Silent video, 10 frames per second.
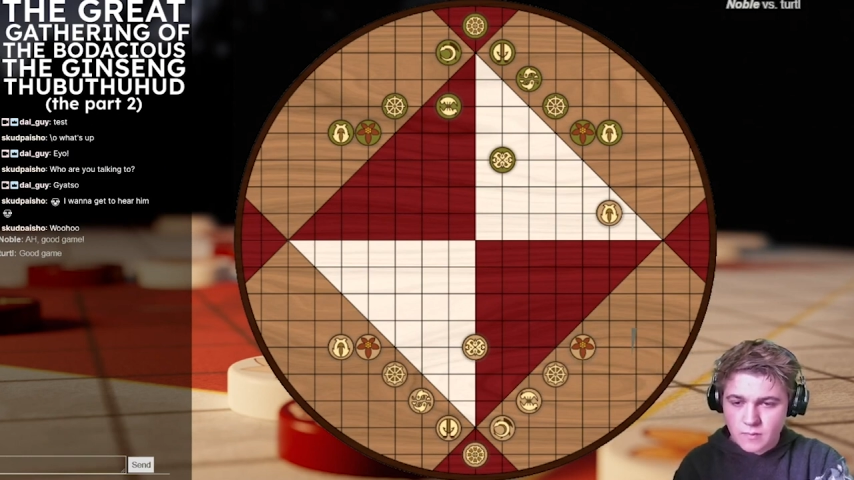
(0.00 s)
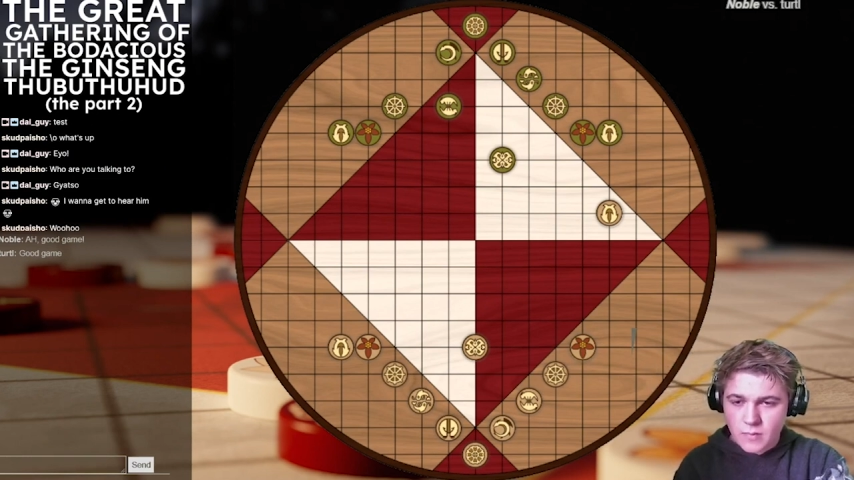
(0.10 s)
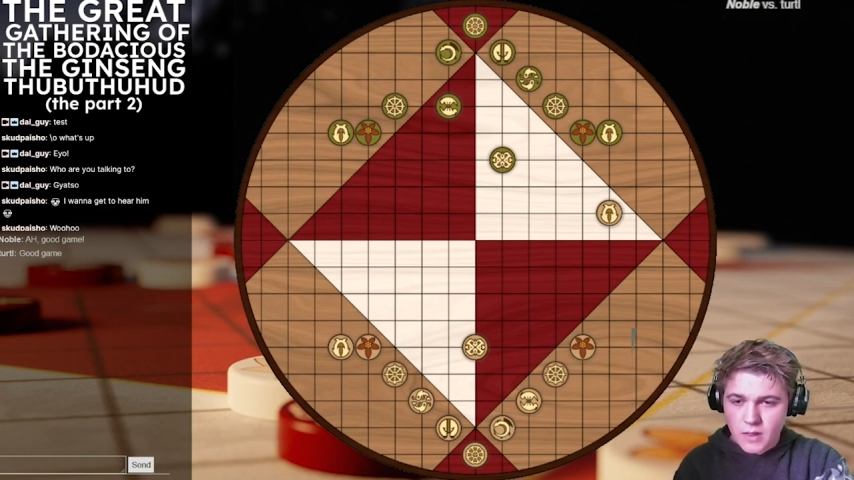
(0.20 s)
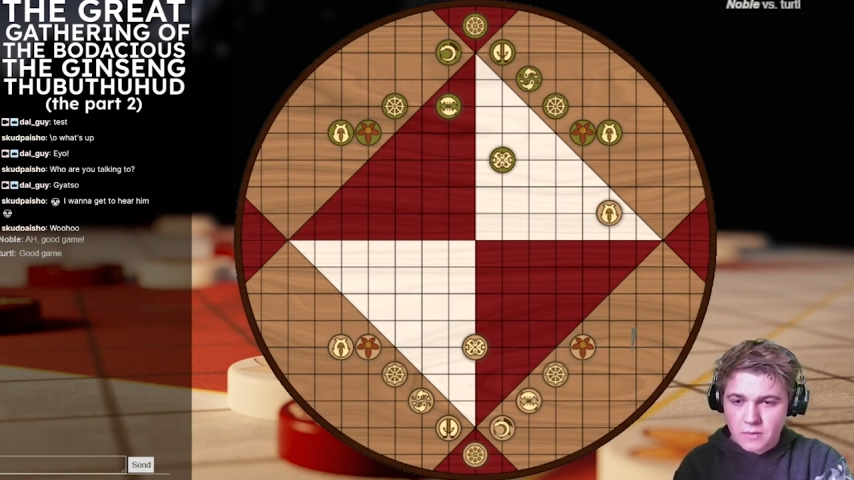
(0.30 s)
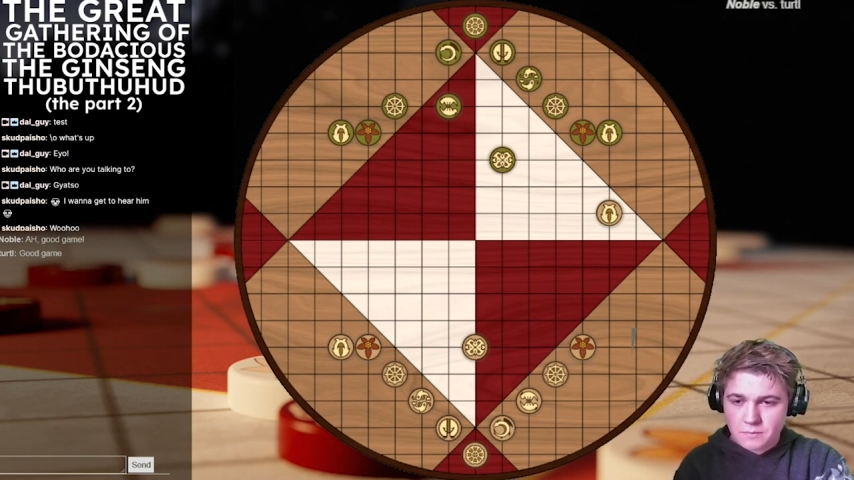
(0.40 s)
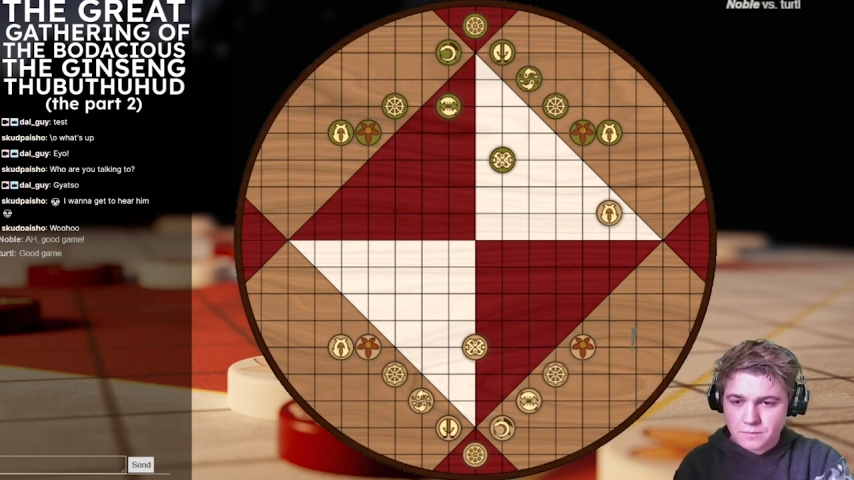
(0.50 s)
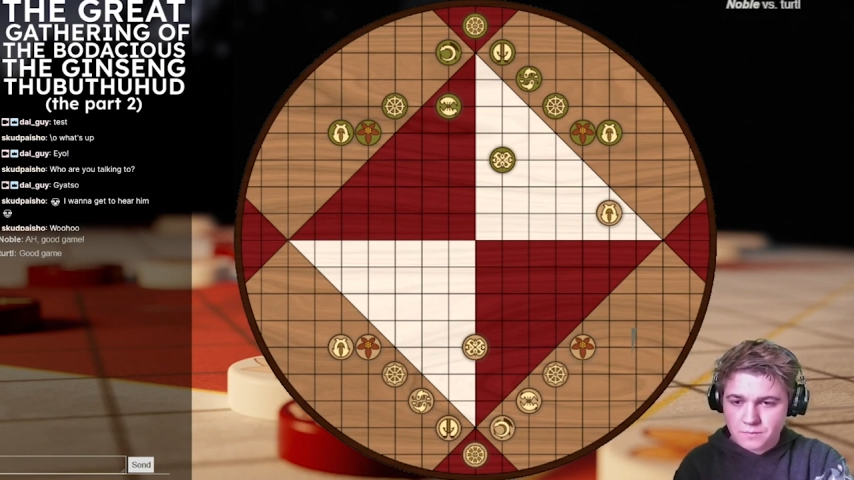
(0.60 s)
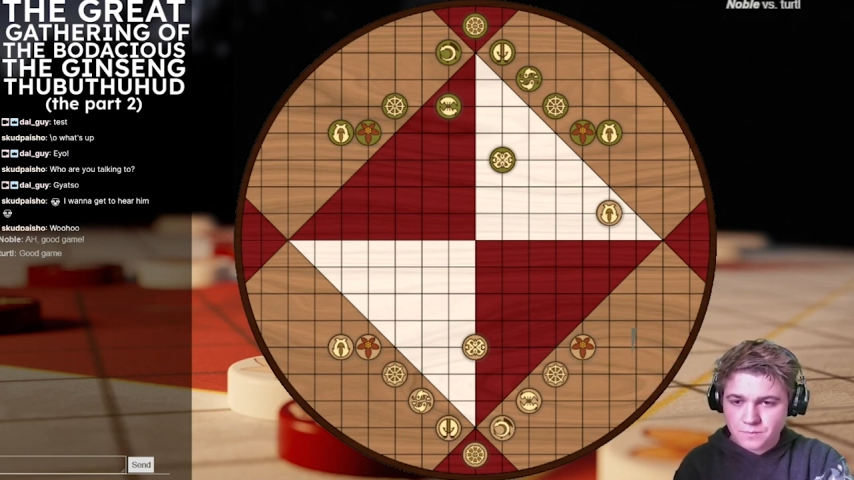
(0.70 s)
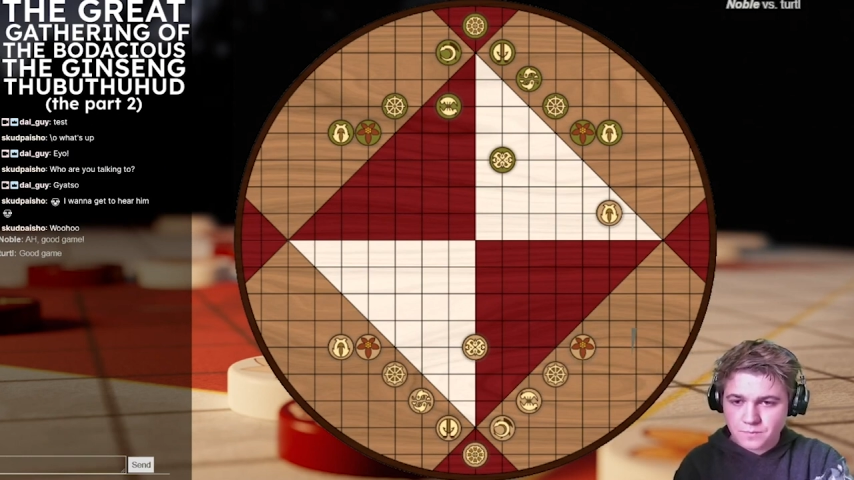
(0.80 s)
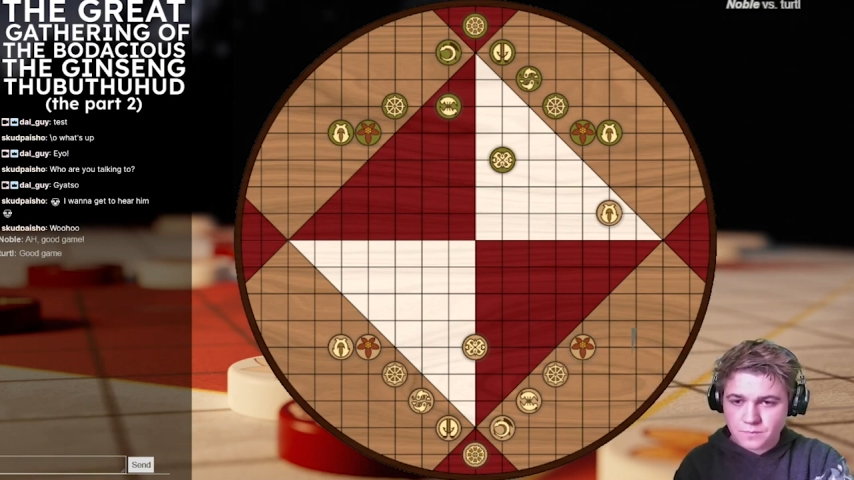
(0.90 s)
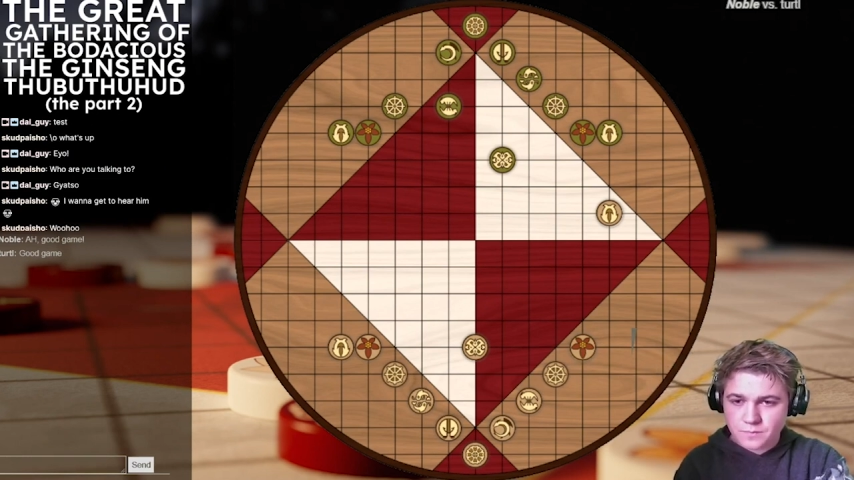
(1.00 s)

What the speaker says: this is of